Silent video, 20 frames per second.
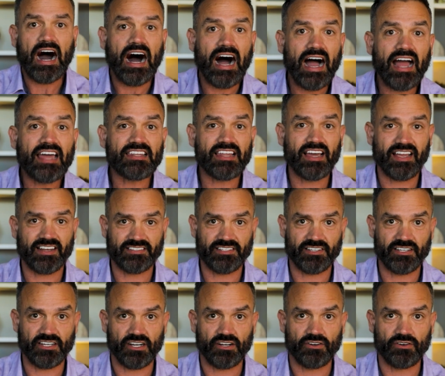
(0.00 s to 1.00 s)
I like
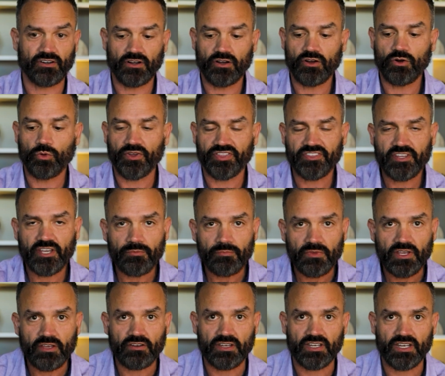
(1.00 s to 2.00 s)
to go with
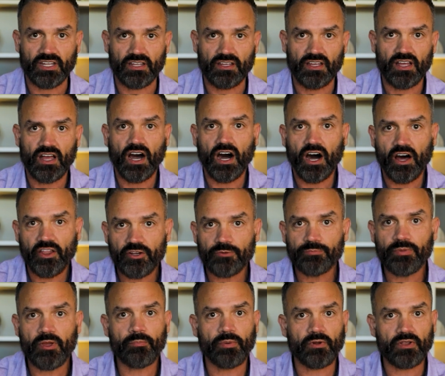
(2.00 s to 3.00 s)
community, other
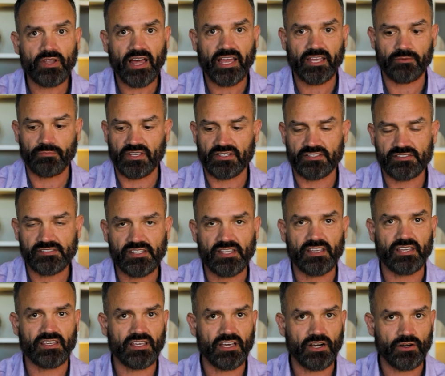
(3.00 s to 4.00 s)
people like me,
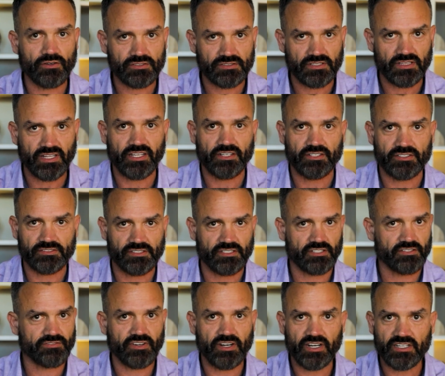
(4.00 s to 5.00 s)
CEOs, leaders that
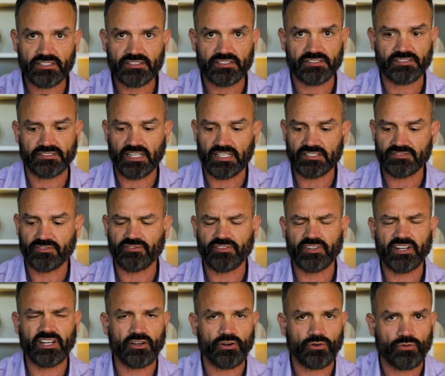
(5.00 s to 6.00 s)
are very successful,
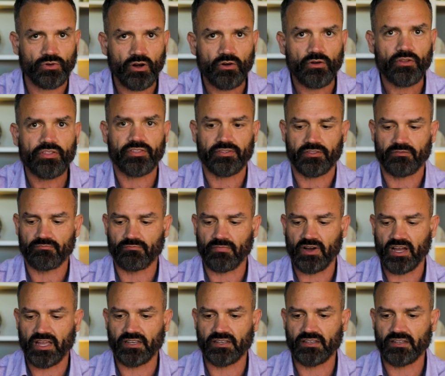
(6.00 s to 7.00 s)
very
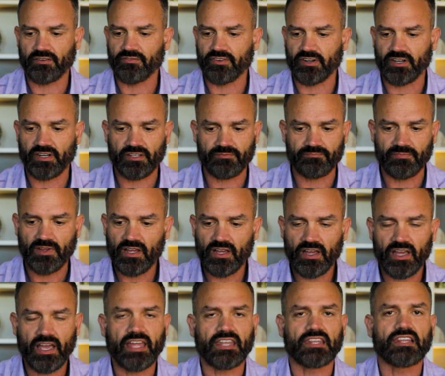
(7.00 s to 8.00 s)
growth-minded, very
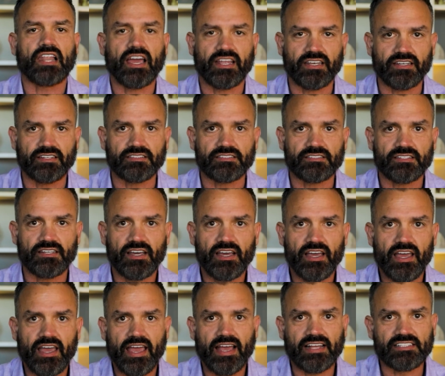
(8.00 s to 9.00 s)
enlightened,
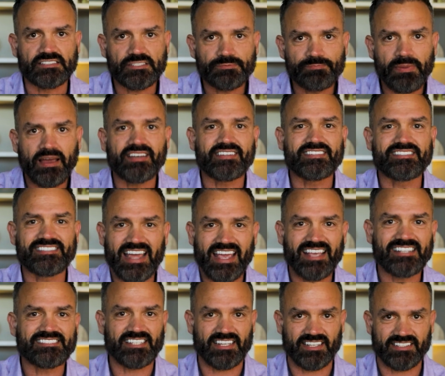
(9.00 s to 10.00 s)
and spend
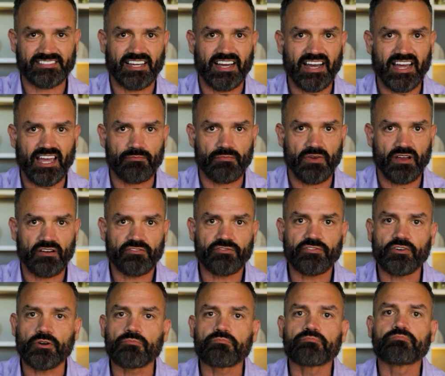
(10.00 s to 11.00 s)
days at a time
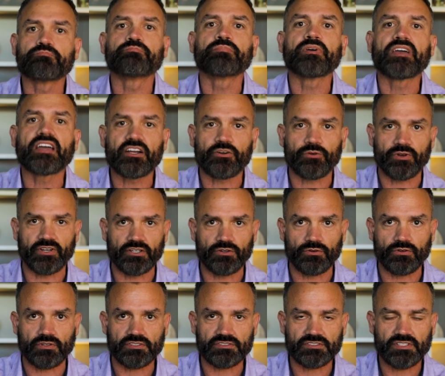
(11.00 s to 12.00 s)
for big
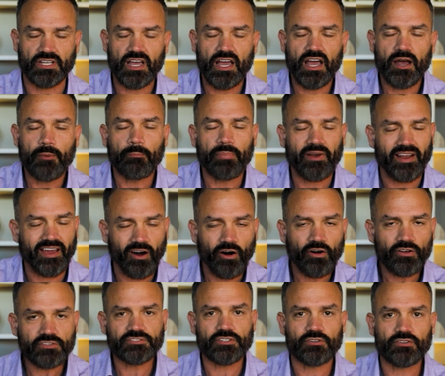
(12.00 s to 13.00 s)
renewals. But I
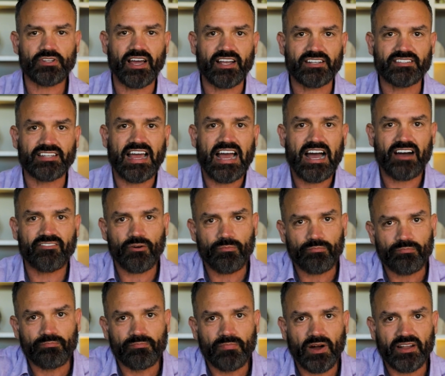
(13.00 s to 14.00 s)
also like to have
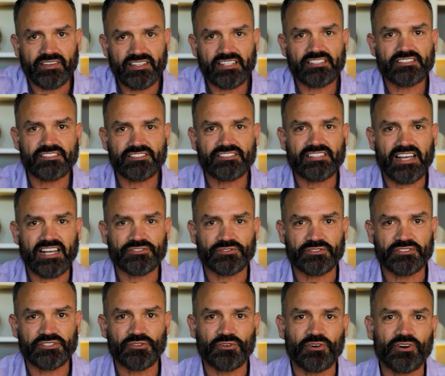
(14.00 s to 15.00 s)
a decent-sized
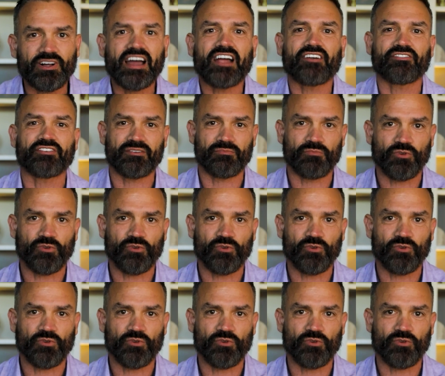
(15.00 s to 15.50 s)
renewal every